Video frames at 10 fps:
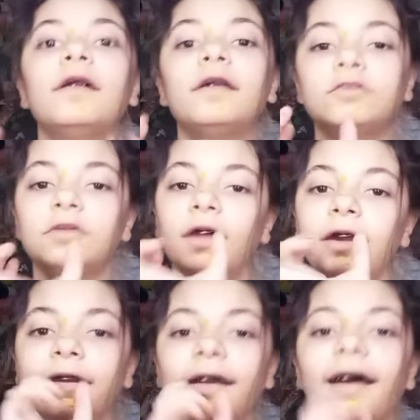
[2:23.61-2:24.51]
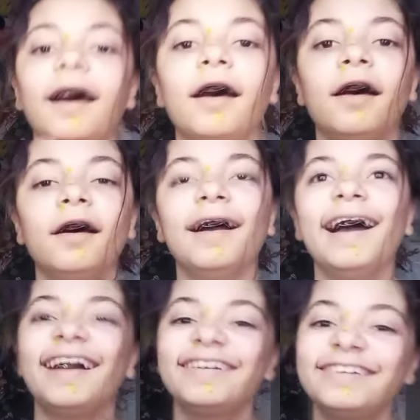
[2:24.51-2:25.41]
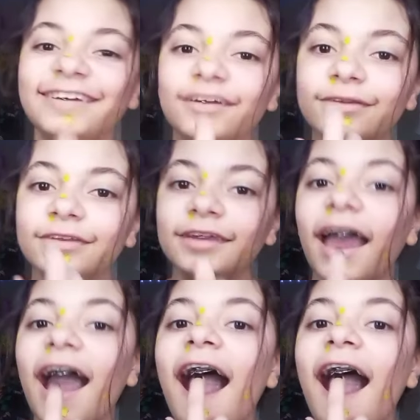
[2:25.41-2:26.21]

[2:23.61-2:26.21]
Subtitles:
it's actually you can see it.